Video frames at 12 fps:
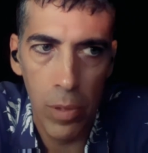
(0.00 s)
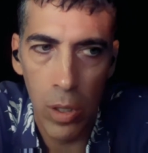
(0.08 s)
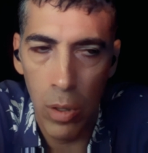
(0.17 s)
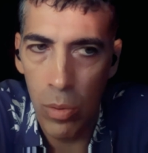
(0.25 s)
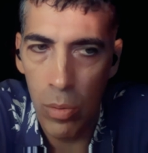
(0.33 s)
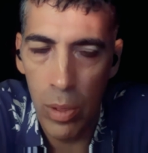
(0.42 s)

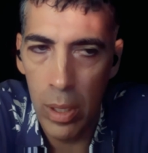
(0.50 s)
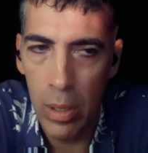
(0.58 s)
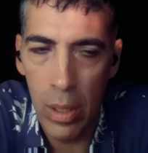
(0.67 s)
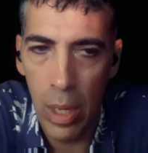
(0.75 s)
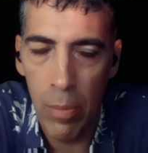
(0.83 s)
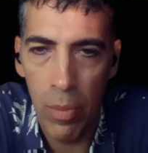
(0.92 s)
you know
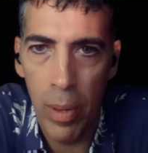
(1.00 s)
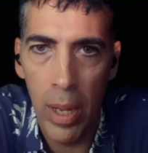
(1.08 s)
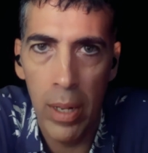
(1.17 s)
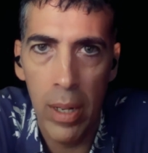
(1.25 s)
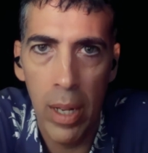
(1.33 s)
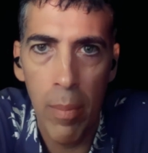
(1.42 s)
in times of
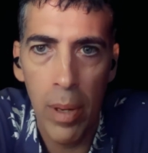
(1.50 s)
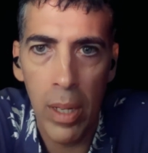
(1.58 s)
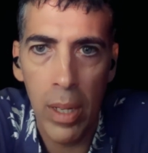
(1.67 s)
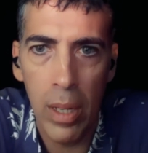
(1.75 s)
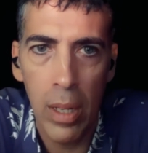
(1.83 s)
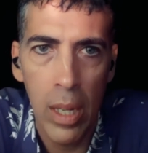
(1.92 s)

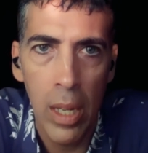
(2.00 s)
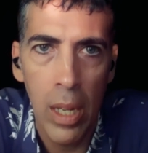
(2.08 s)
pandemic